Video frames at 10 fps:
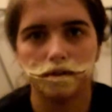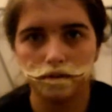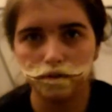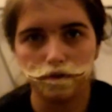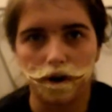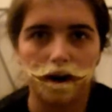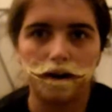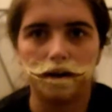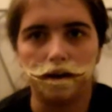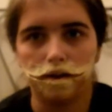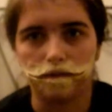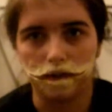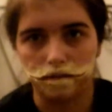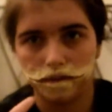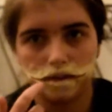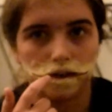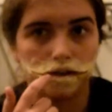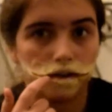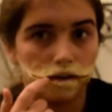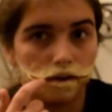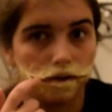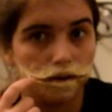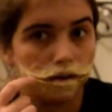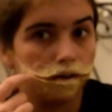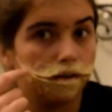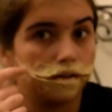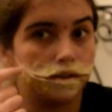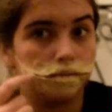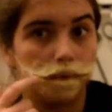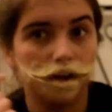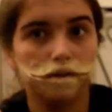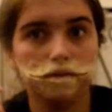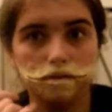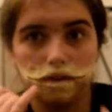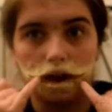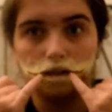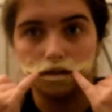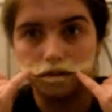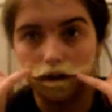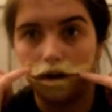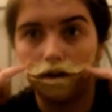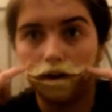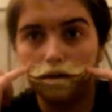all dried and you've emphasized your smile and the scarring